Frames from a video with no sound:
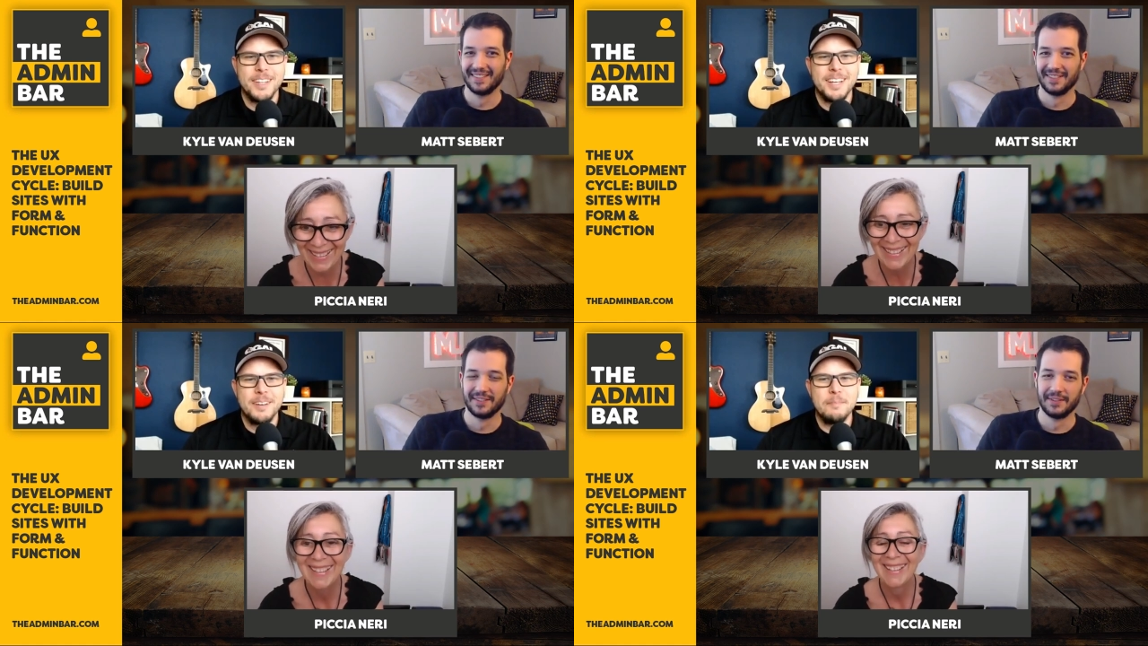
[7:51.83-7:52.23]

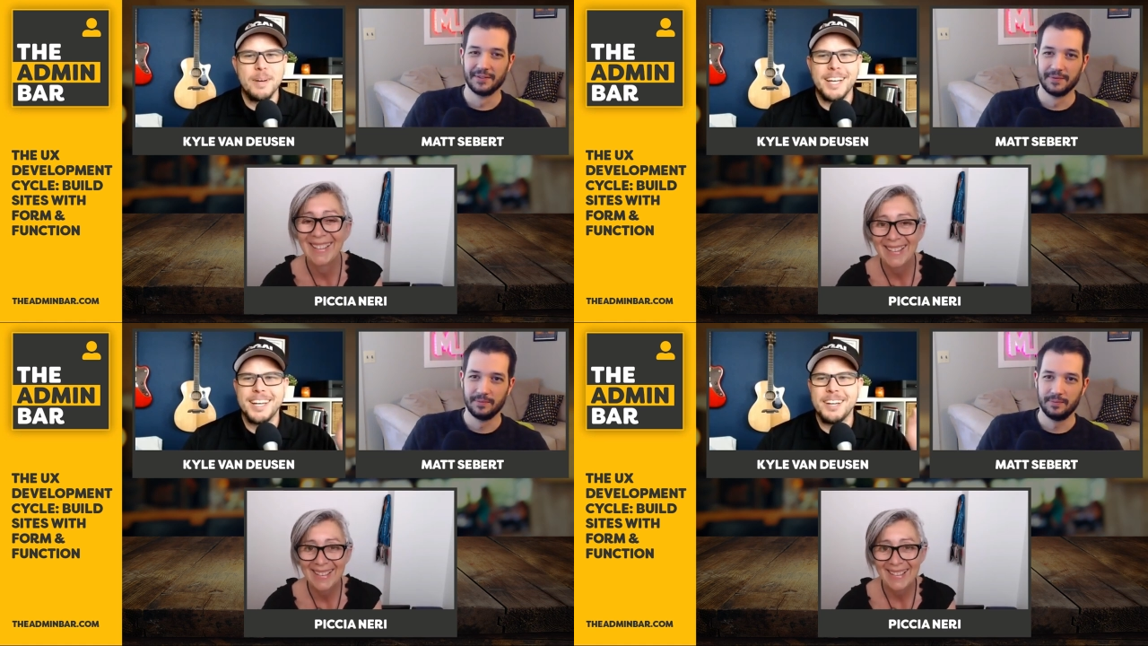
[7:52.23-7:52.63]
Speaker 1: but
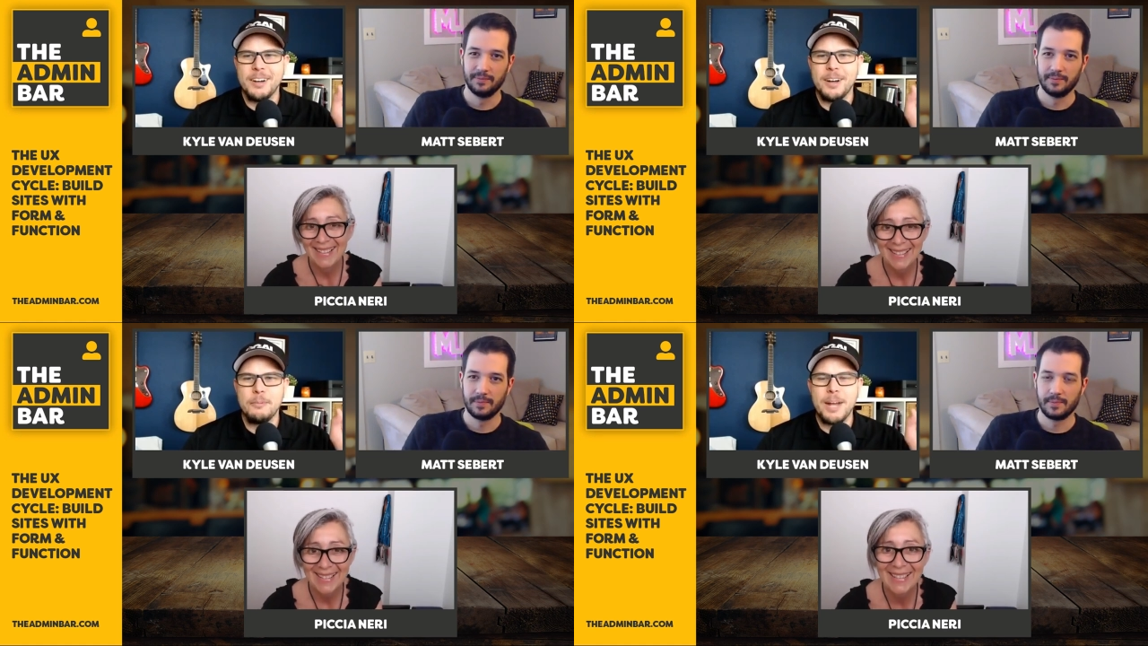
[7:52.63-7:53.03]
uh, we
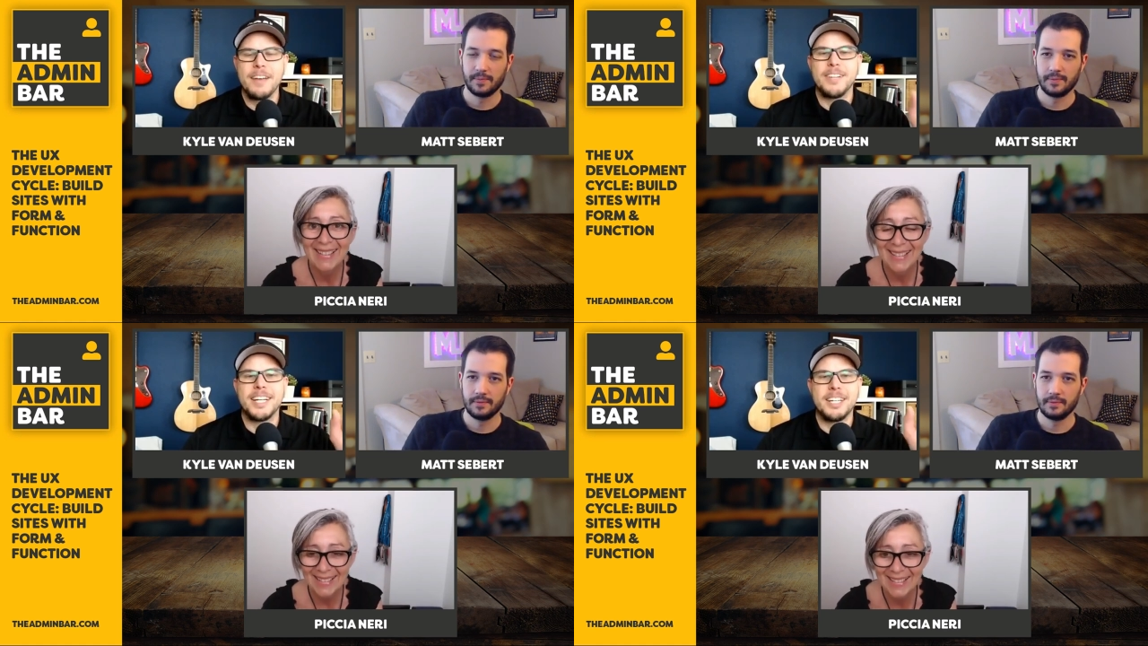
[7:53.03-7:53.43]
have like a
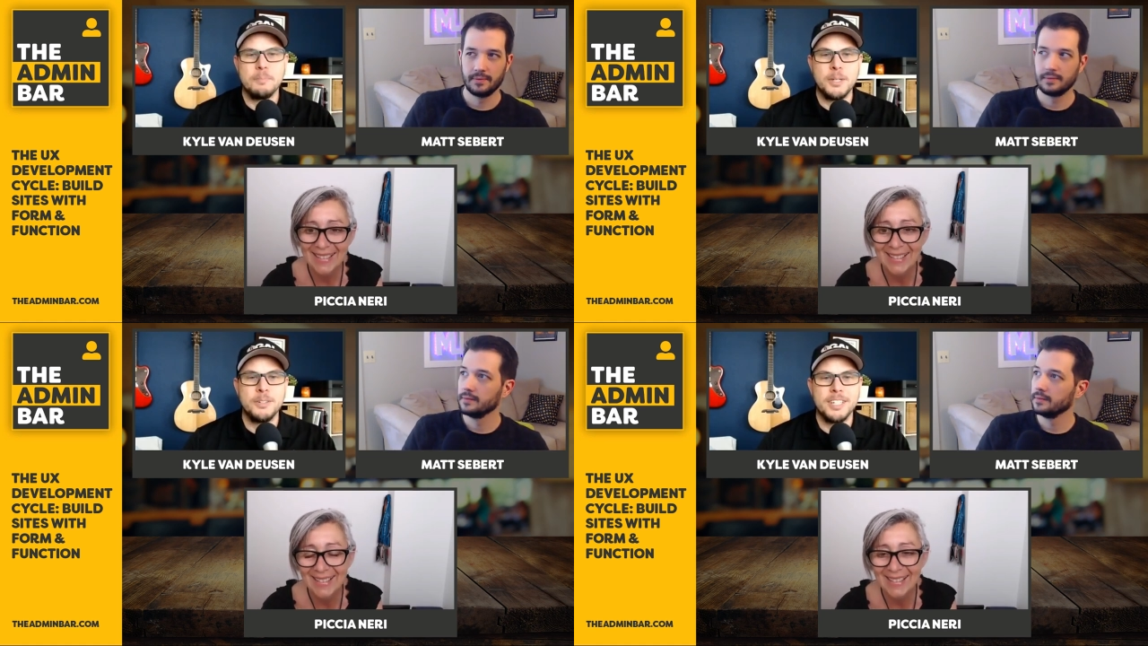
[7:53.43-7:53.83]

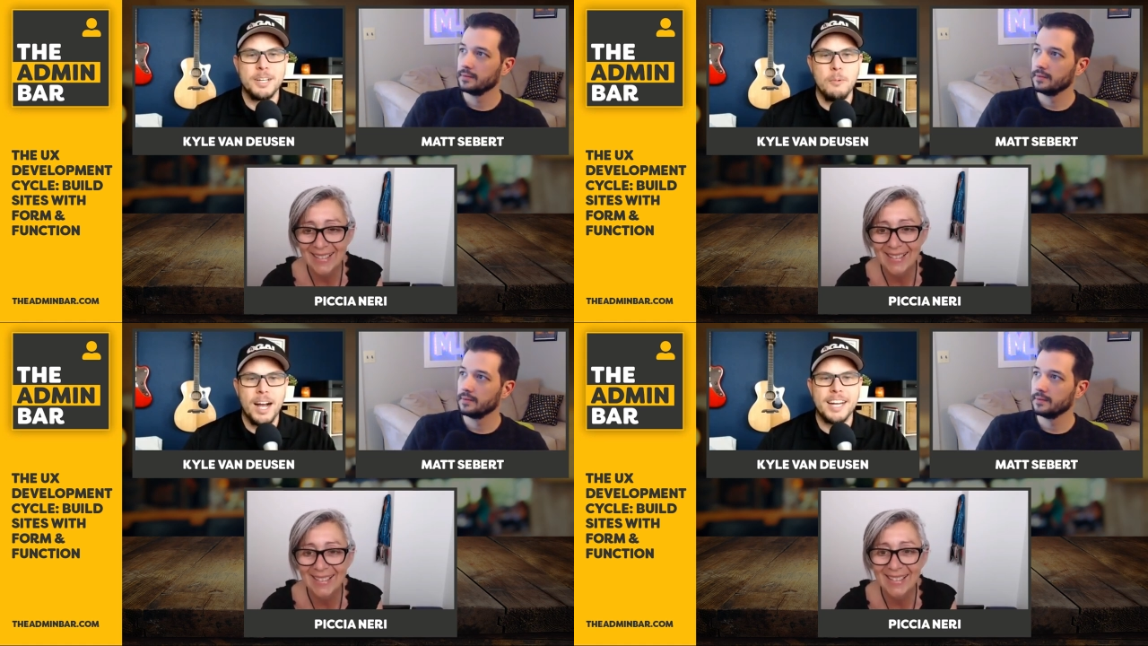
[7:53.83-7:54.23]
community-wide
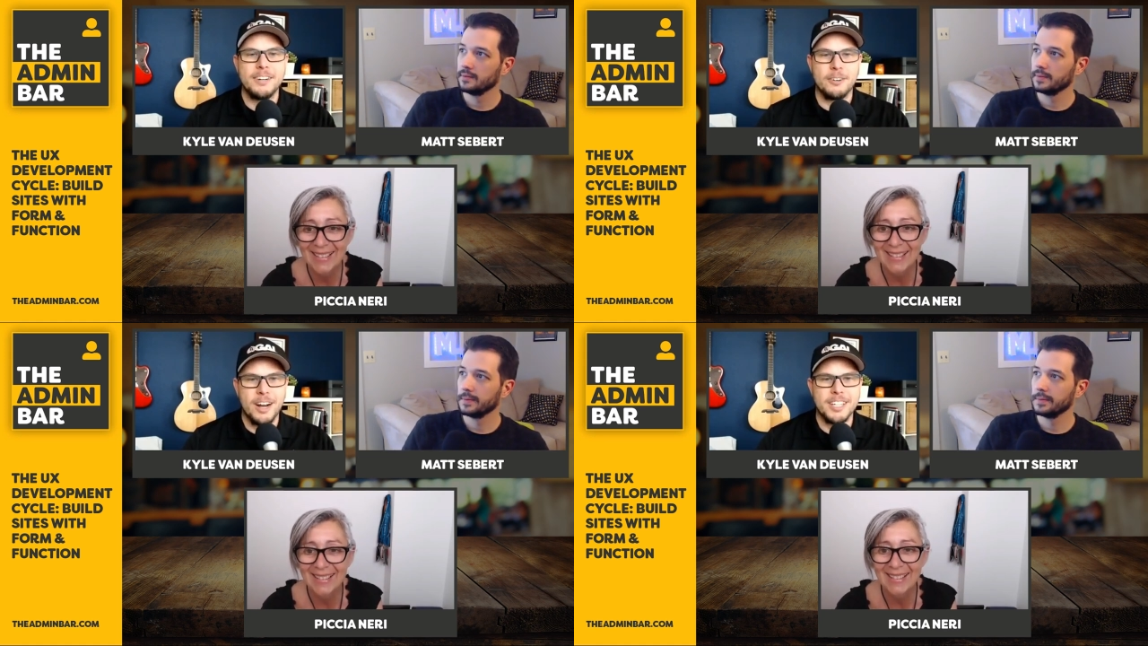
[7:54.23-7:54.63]
garage
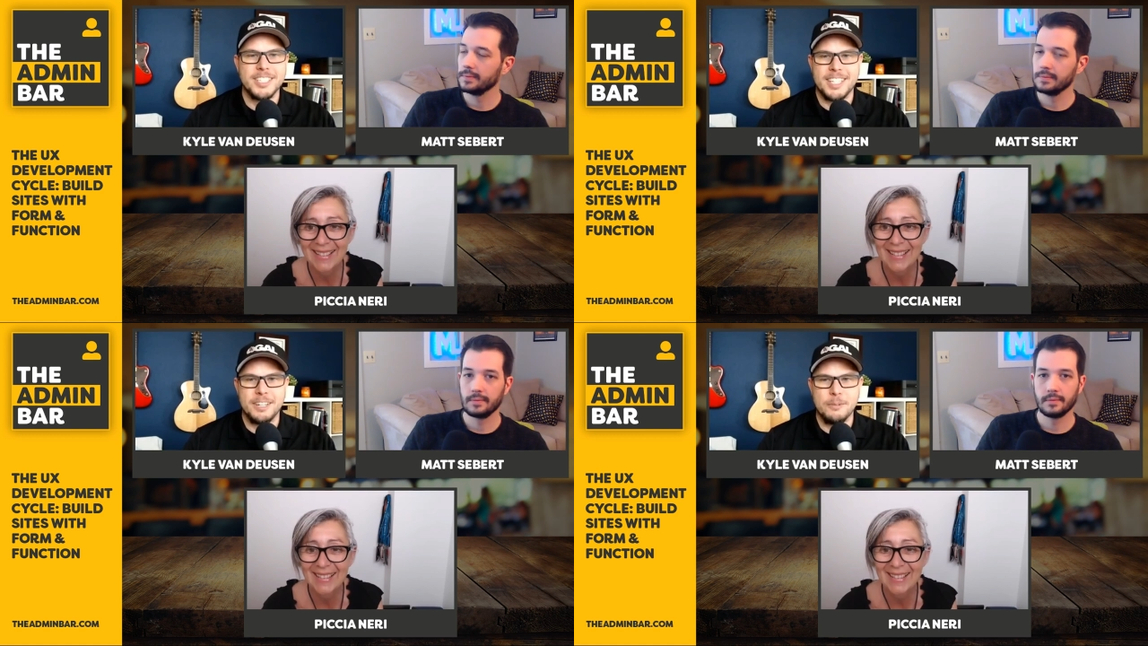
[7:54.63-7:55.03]
sale
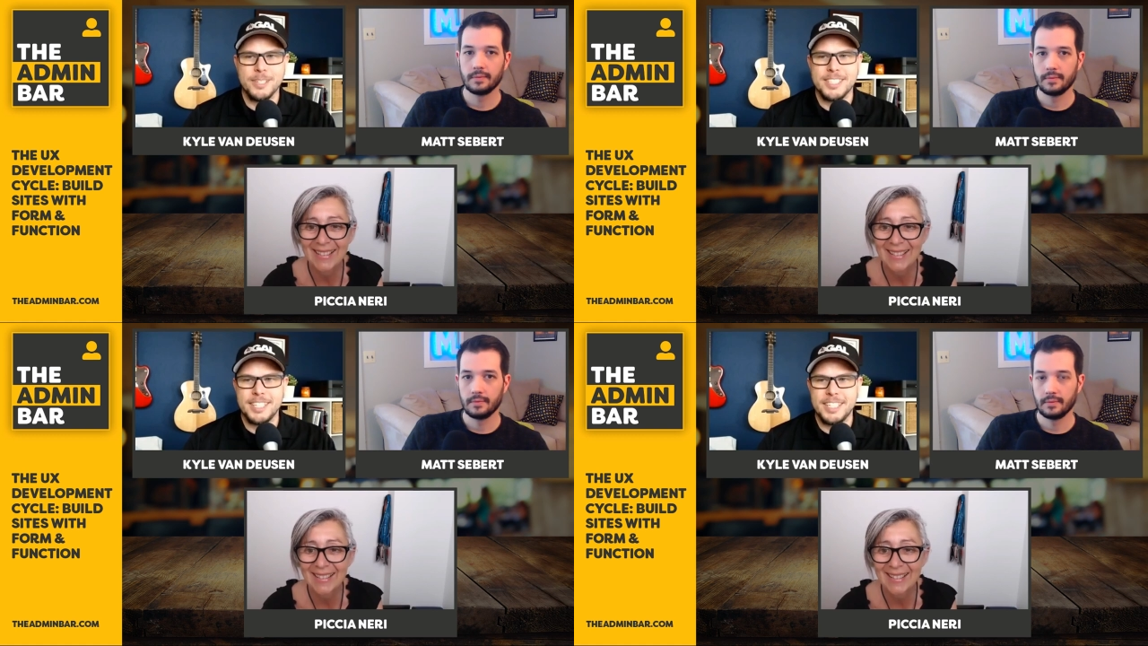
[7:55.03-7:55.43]
once a
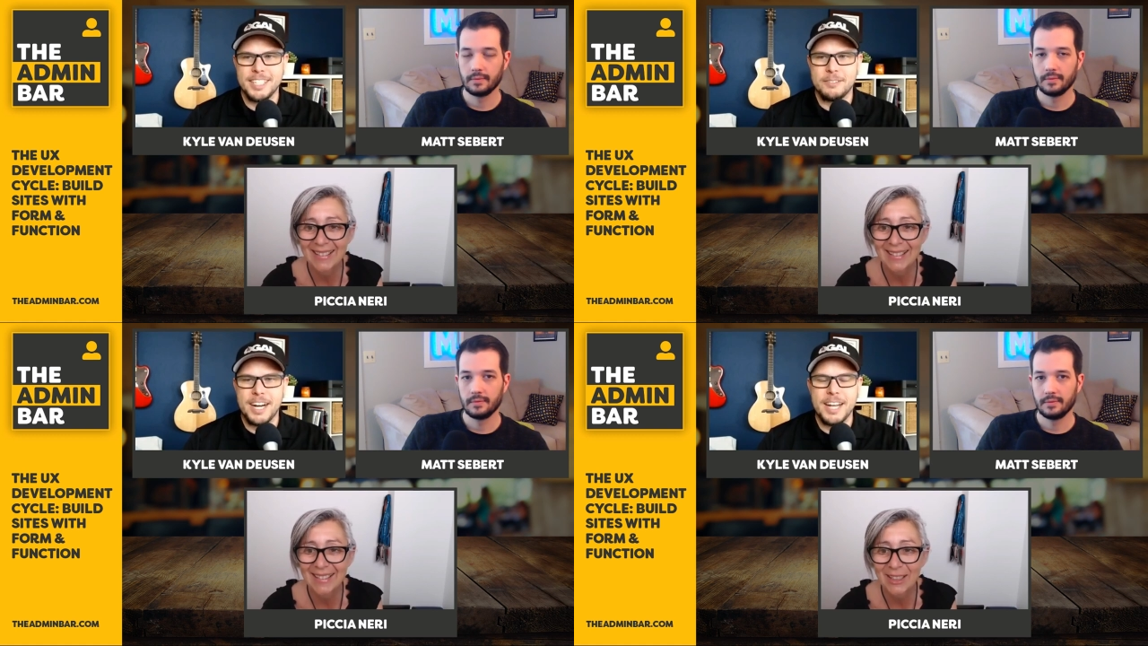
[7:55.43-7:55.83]
year, right?